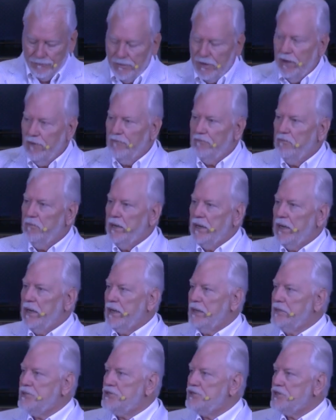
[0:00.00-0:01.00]
of
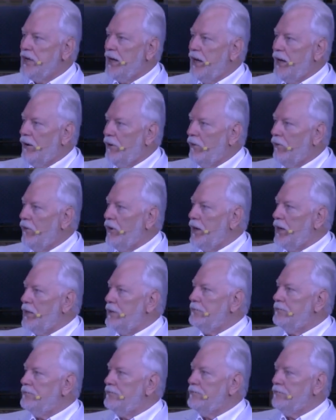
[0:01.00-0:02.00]
many shall
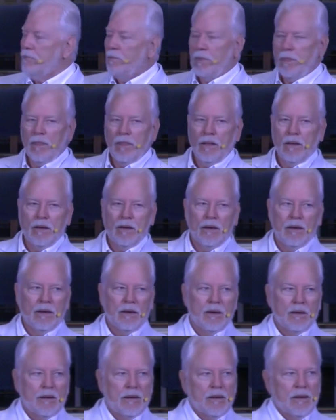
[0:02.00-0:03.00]
what?
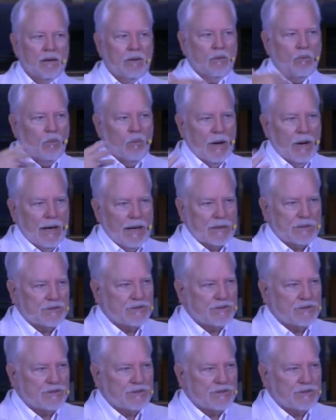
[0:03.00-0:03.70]
wax